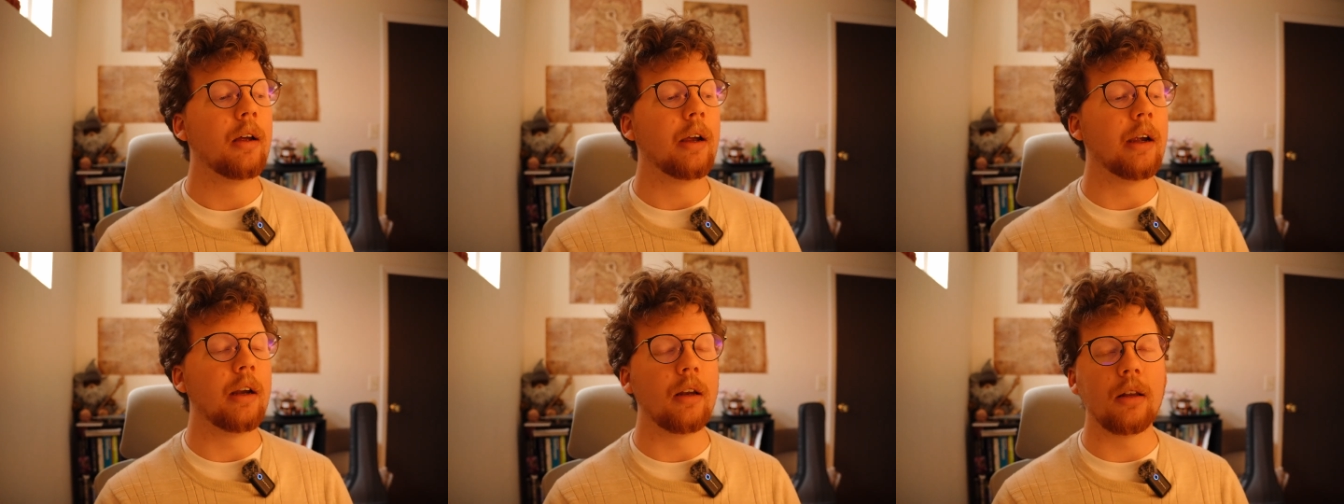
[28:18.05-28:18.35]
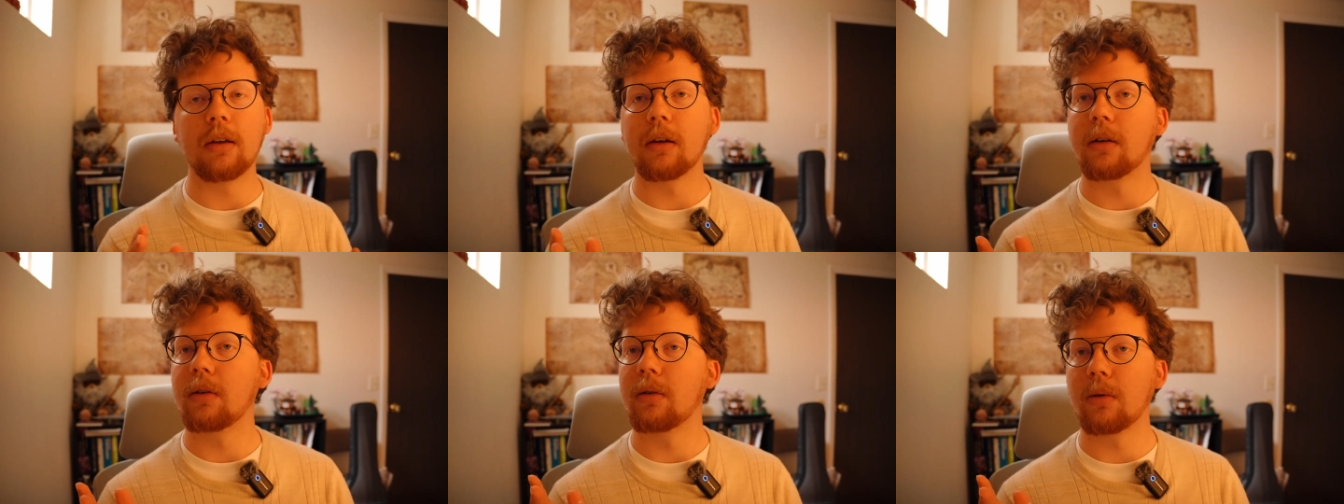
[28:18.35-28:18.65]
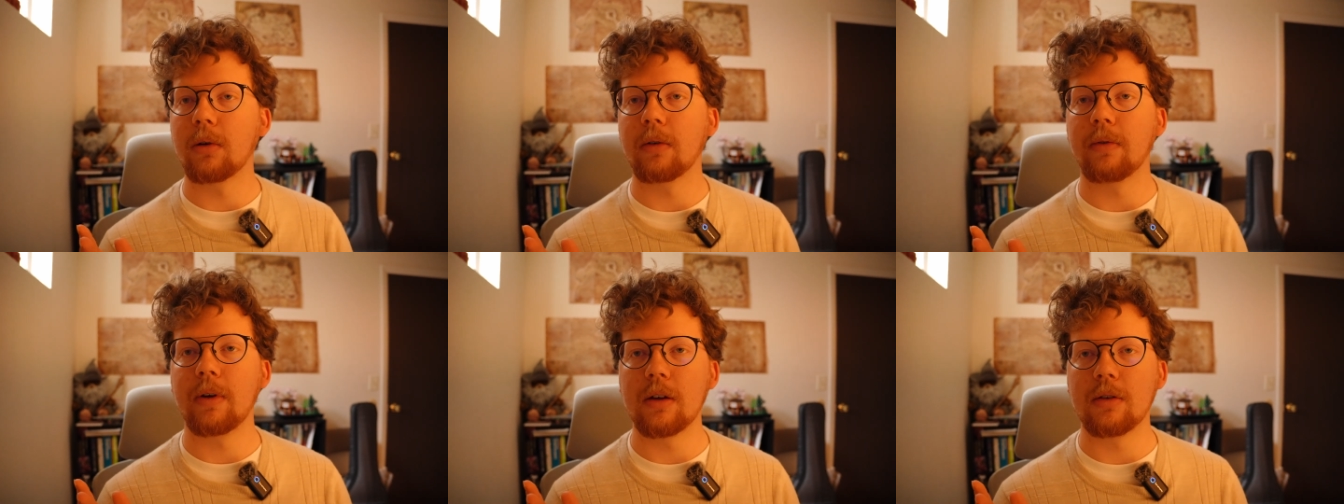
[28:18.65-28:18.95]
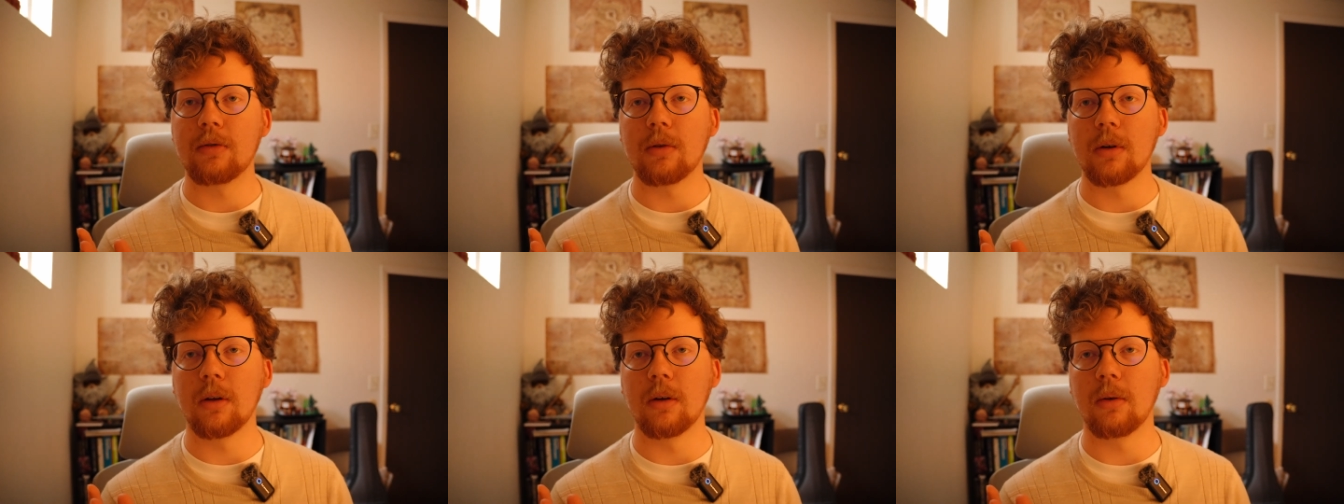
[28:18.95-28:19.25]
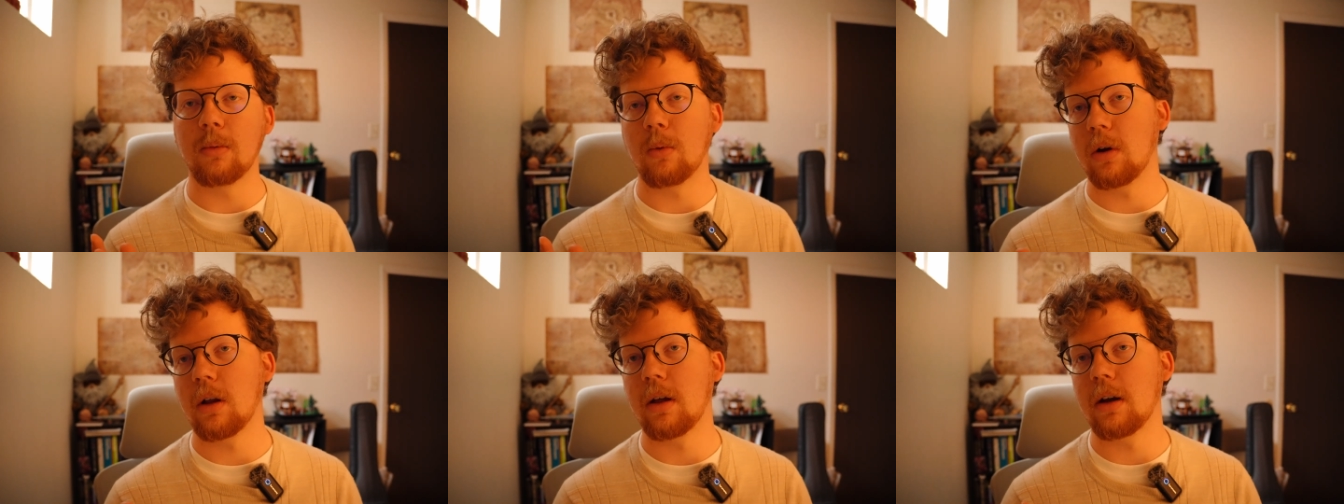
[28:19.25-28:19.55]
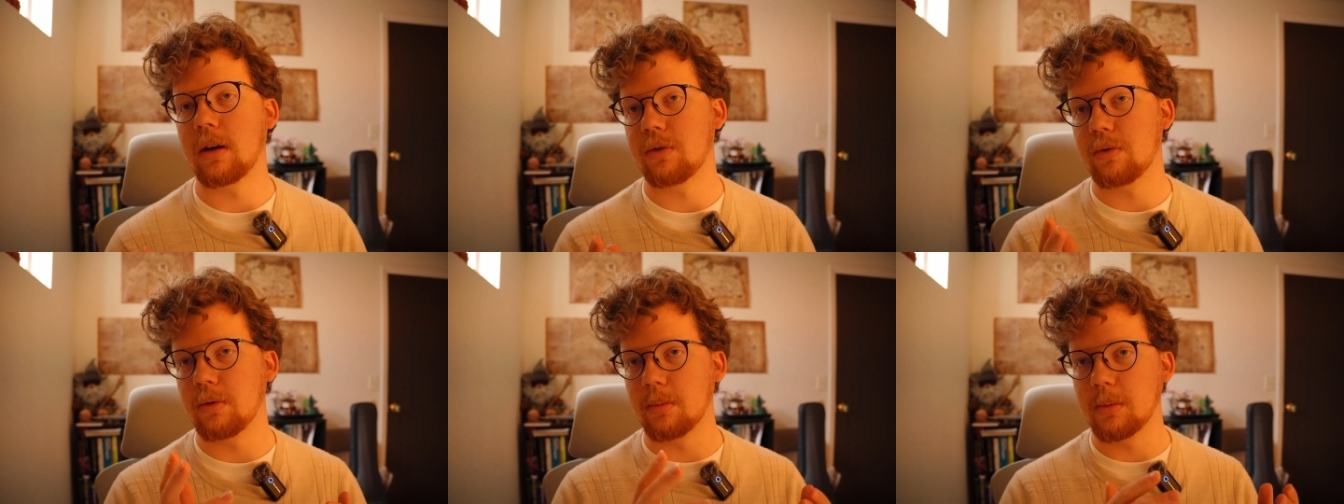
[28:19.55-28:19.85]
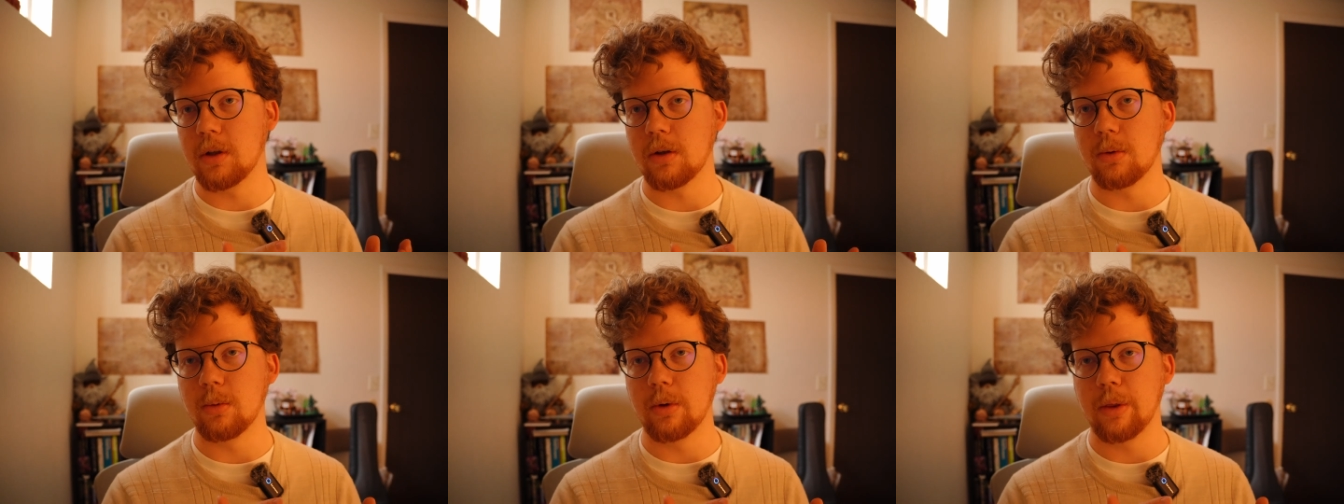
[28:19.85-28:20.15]
it is a sort of history that we're not as
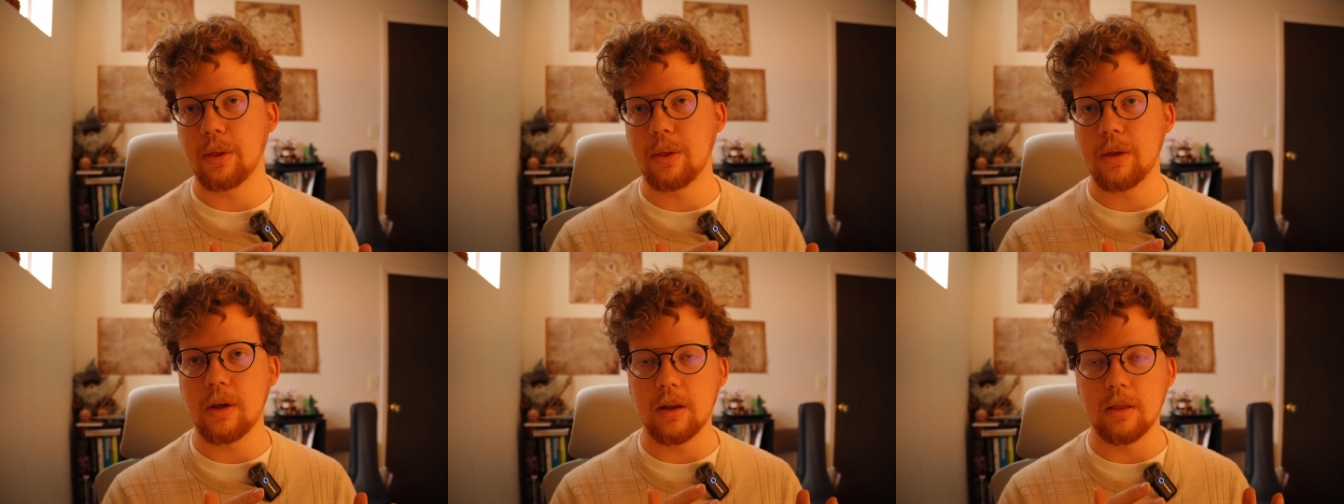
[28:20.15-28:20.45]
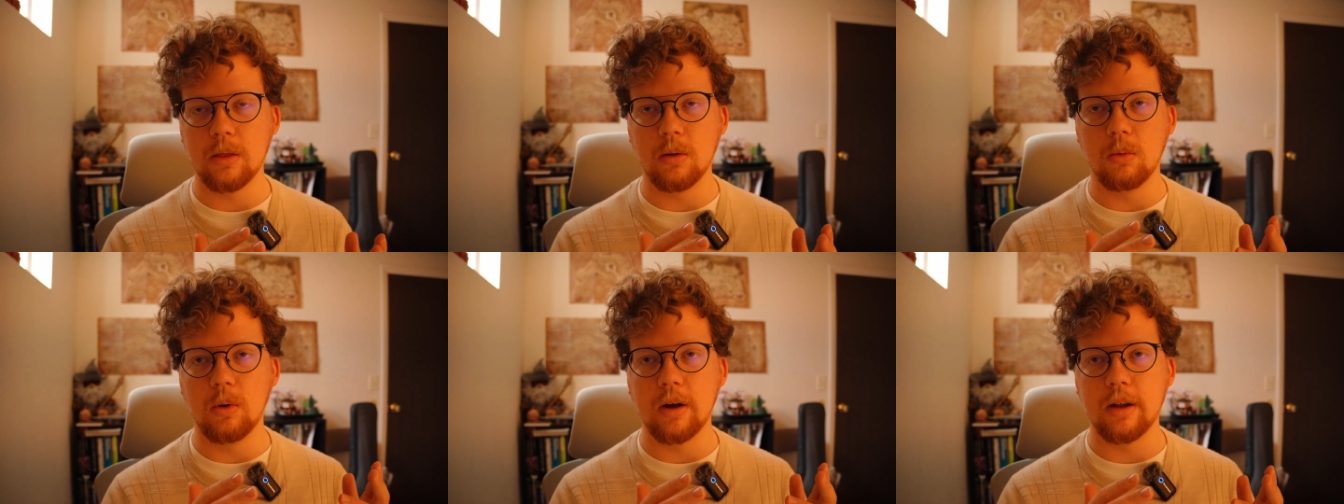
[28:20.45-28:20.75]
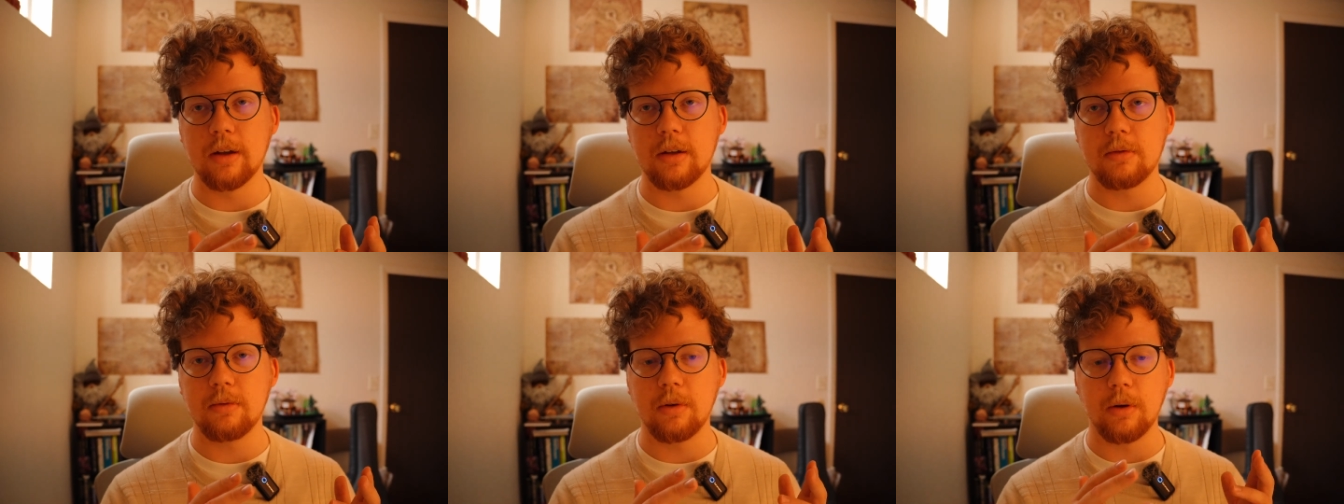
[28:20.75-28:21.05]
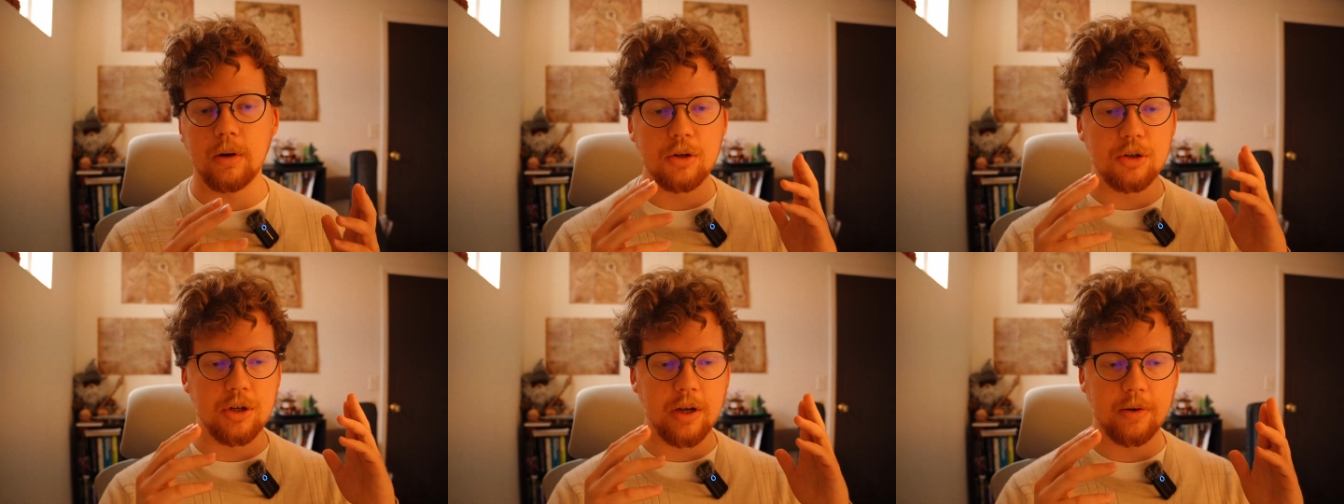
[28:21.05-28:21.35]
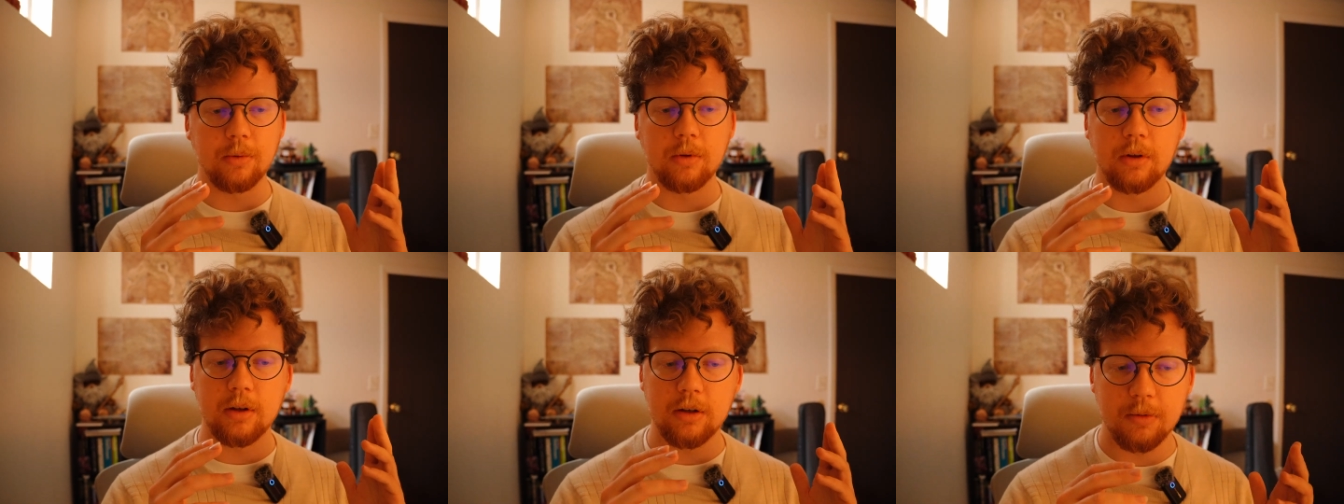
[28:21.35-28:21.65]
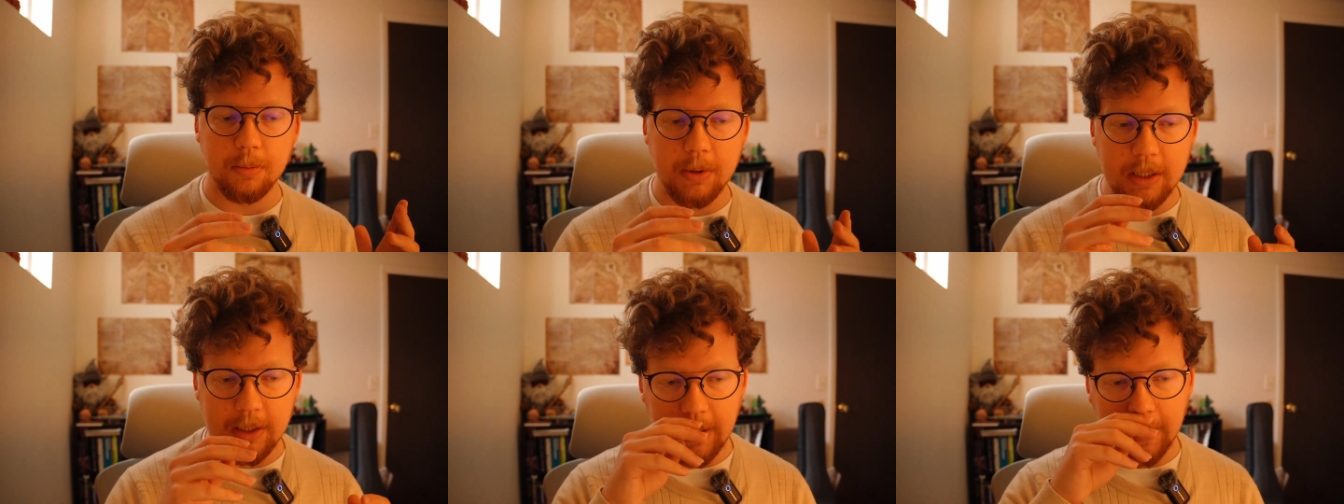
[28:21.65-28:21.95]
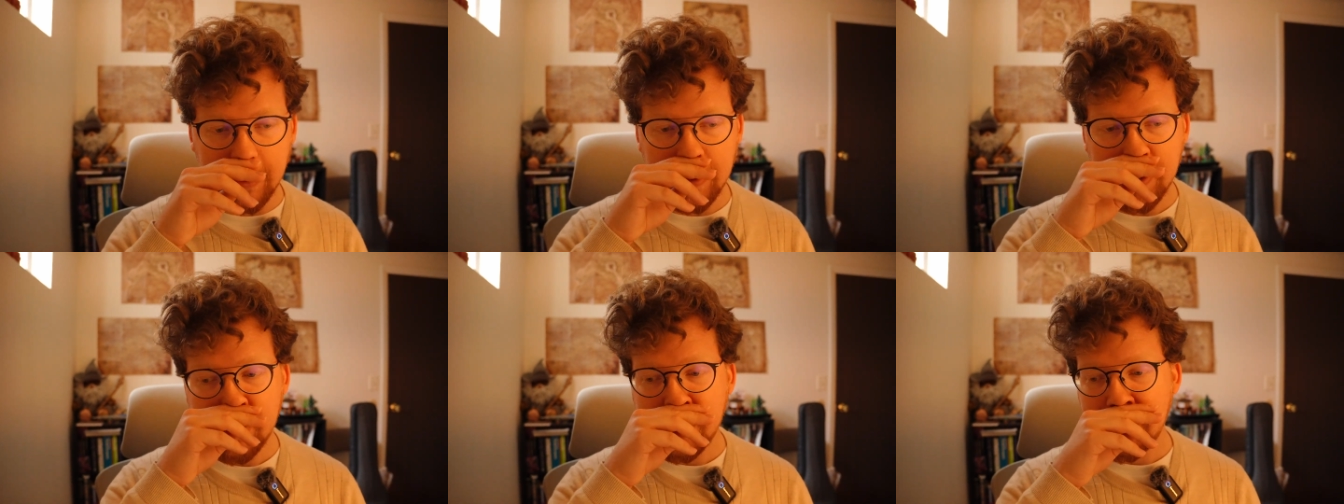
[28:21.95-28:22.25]
familiar with in the West, very generally
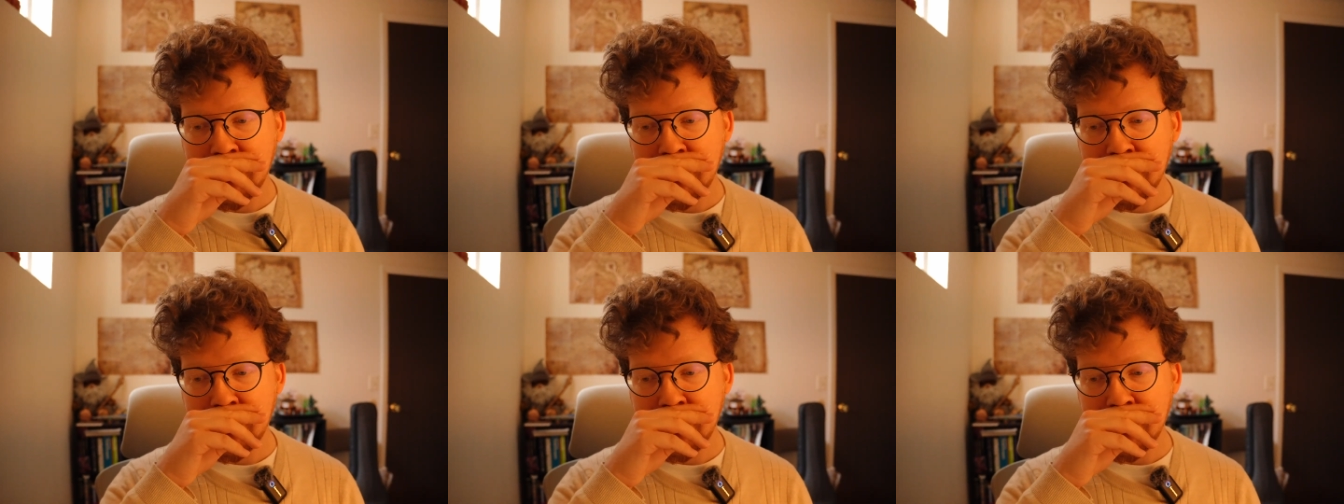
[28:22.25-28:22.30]
speaking.